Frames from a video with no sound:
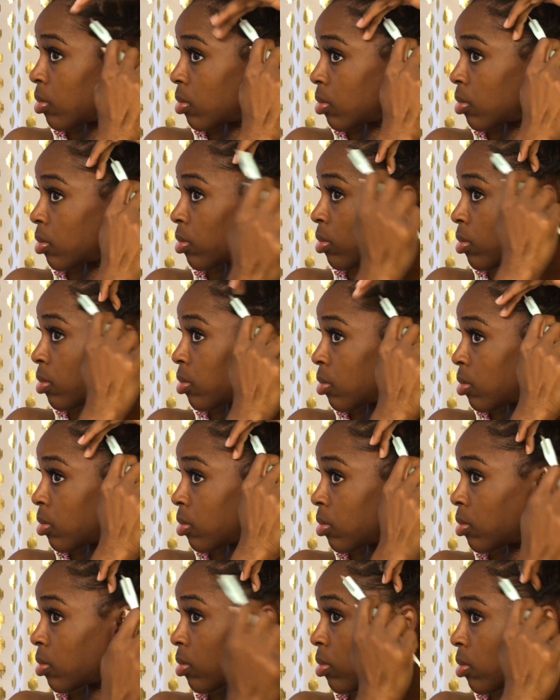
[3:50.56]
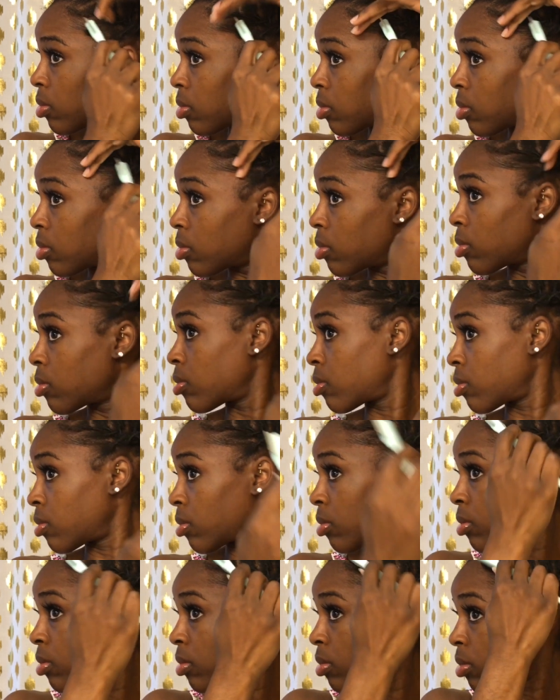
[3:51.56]

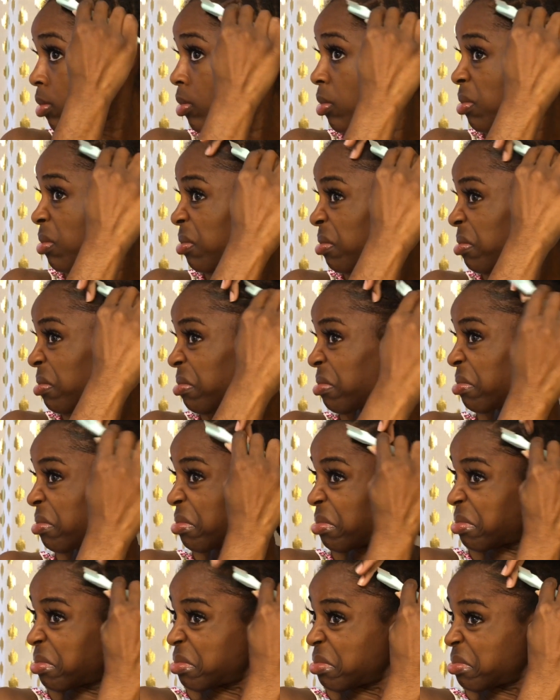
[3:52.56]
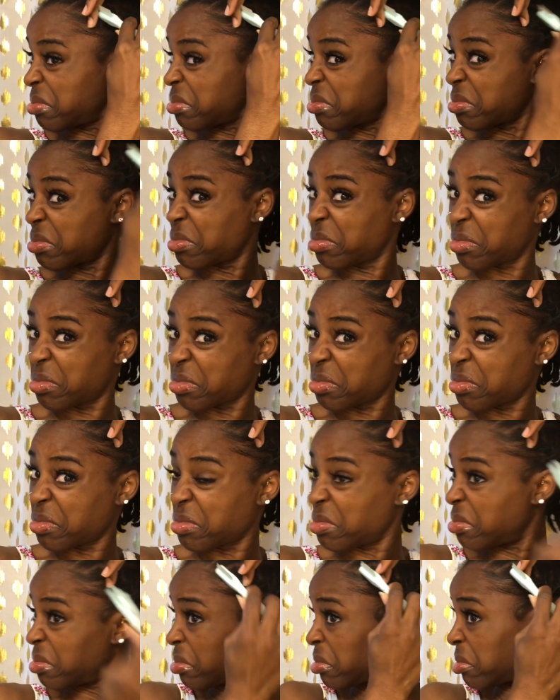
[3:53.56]

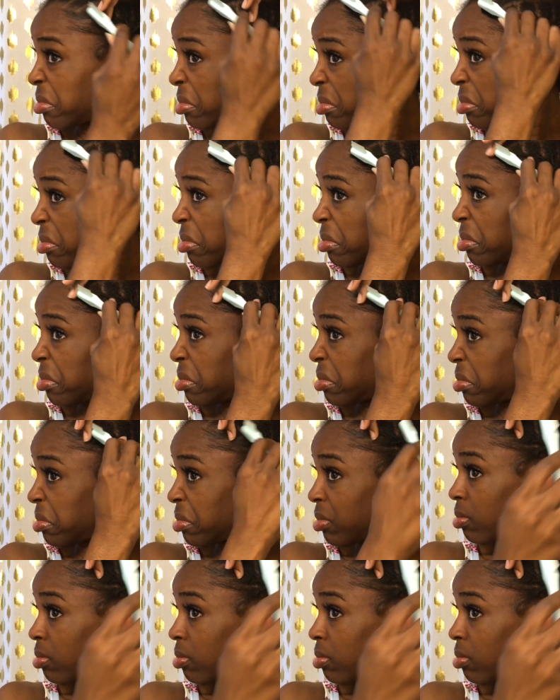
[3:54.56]
[no speech]